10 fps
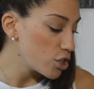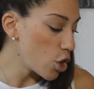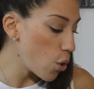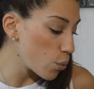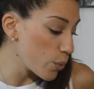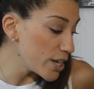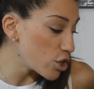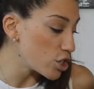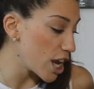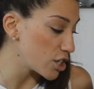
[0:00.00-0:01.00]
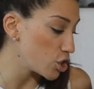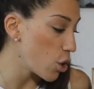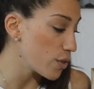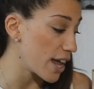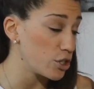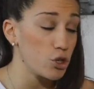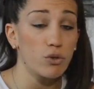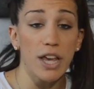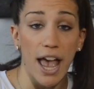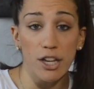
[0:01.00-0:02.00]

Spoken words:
So research has shown that due to